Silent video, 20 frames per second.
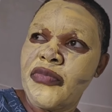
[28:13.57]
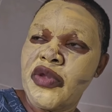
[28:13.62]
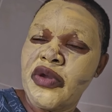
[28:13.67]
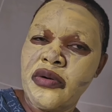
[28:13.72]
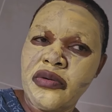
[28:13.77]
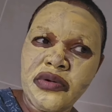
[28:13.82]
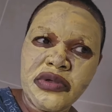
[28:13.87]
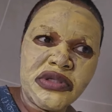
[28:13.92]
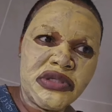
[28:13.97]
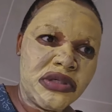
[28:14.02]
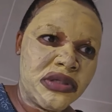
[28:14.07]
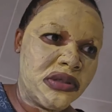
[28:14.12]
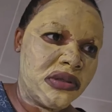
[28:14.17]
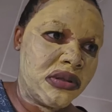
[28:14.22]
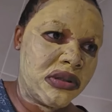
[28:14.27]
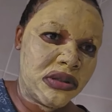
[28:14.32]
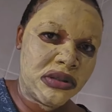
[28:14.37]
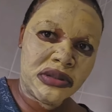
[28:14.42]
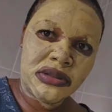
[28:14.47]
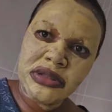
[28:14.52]

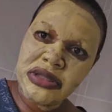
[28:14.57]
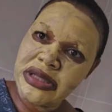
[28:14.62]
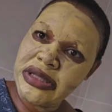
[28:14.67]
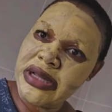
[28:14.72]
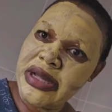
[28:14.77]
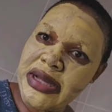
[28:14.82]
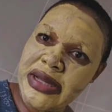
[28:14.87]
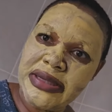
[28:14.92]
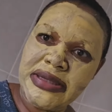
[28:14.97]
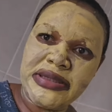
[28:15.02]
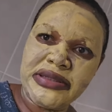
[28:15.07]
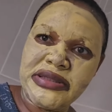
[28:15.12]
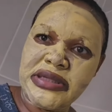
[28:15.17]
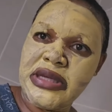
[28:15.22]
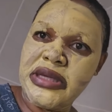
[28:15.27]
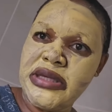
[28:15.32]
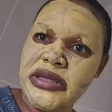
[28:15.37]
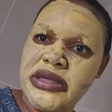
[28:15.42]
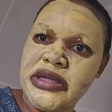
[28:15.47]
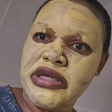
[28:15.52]
ukuthi
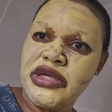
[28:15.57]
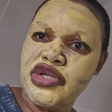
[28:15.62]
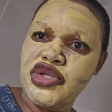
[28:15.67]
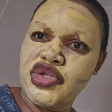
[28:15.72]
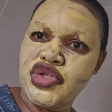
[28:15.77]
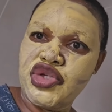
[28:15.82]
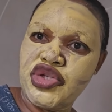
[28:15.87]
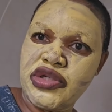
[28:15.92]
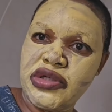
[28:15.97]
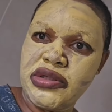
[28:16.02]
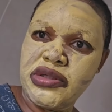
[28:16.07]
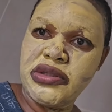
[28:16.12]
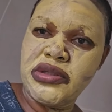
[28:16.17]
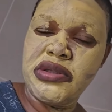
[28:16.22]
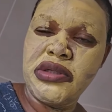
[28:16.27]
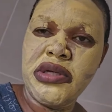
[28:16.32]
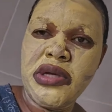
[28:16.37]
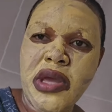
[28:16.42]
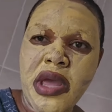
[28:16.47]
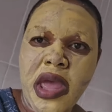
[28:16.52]
ngihlanganisa ini
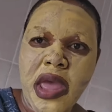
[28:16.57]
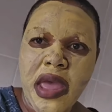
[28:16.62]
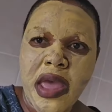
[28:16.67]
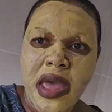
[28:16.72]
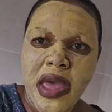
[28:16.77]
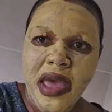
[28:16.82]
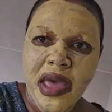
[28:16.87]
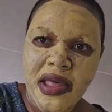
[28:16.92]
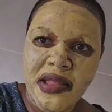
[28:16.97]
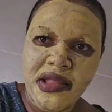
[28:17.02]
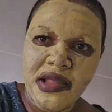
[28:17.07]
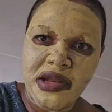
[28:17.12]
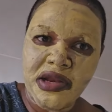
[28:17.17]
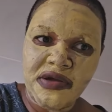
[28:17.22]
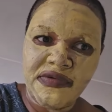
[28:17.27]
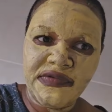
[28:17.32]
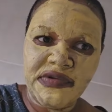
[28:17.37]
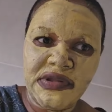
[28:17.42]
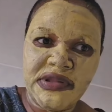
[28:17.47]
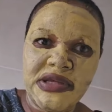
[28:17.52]
kitchen and then
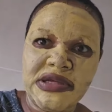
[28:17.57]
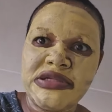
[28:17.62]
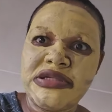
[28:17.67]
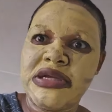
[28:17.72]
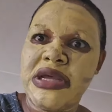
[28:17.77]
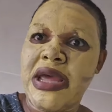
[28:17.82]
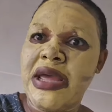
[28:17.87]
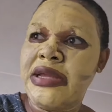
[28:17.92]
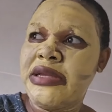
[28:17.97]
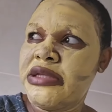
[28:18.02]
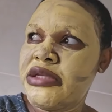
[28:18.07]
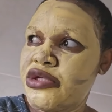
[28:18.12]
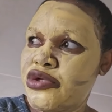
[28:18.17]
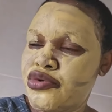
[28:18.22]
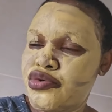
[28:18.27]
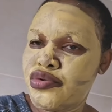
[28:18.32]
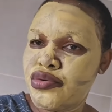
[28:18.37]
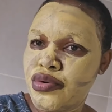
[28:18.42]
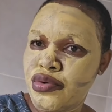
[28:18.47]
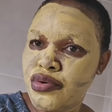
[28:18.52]
after that i
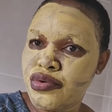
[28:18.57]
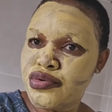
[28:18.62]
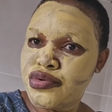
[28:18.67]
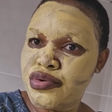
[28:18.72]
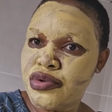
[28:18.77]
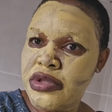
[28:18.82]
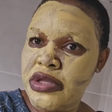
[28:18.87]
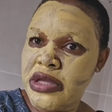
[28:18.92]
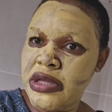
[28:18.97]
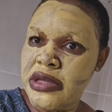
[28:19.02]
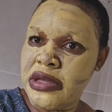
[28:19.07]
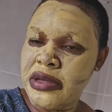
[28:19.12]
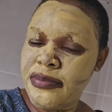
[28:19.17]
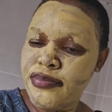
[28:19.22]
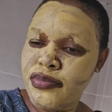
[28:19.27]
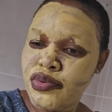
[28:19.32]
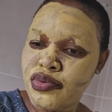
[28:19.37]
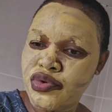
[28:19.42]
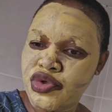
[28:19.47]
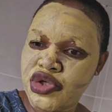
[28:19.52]
need to go to the
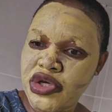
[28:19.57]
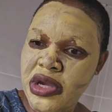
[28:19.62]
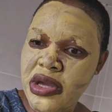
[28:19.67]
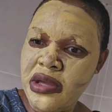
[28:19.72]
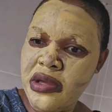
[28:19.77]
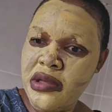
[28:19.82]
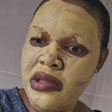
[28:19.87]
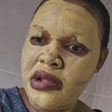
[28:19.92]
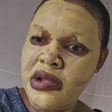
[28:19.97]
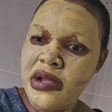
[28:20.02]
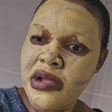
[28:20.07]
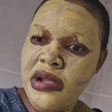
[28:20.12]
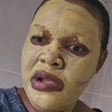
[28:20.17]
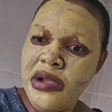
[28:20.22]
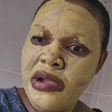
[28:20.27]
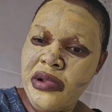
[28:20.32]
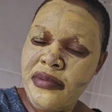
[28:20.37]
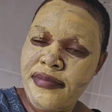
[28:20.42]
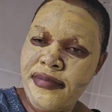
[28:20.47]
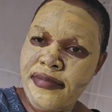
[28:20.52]
butcher
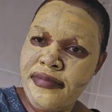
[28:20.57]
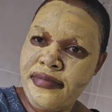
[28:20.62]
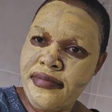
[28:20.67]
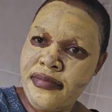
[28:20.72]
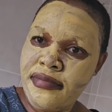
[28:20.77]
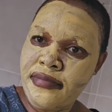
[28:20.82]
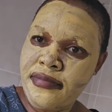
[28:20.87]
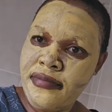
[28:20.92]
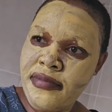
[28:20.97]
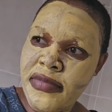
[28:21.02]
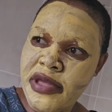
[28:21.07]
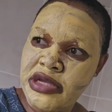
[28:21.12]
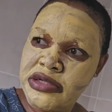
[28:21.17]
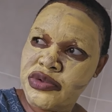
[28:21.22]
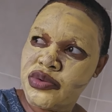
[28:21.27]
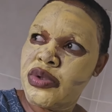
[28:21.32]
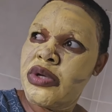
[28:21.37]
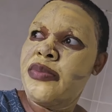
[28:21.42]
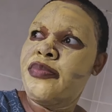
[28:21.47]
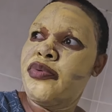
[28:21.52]

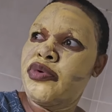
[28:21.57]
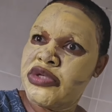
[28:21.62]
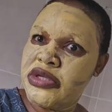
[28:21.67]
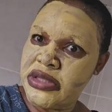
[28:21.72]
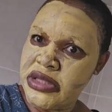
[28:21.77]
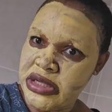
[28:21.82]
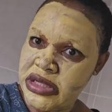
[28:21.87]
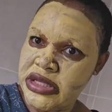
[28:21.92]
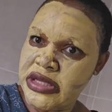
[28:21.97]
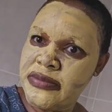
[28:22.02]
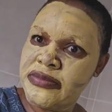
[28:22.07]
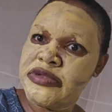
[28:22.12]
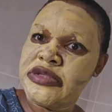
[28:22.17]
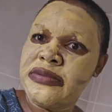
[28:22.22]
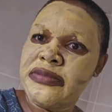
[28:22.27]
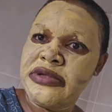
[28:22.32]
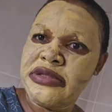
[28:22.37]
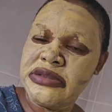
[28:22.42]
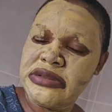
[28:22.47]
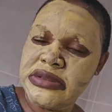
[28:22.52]
mengisuke mm, butcher then
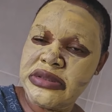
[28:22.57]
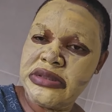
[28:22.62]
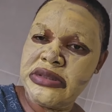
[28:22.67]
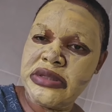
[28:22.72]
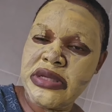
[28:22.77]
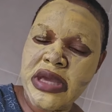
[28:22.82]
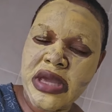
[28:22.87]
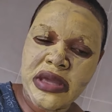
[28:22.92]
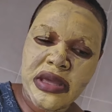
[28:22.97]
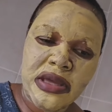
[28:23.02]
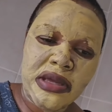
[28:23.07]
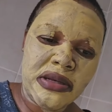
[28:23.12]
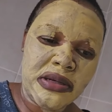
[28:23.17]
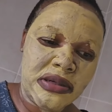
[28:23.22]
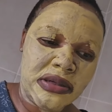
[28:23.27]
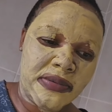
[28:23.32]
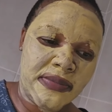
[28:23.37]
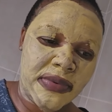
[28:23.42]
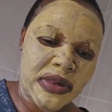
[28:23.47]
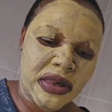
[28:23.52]
ngiyemsebenzini
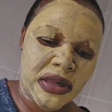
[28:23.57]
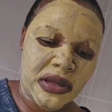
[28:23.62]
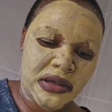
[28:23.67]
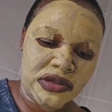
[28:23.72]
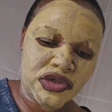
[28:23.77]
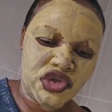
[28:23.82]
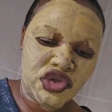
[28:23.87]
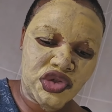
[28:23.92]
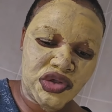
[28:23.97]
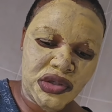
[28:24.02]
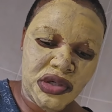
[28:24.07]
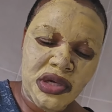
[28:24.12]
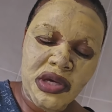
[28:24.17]
ngiyangena namhlanje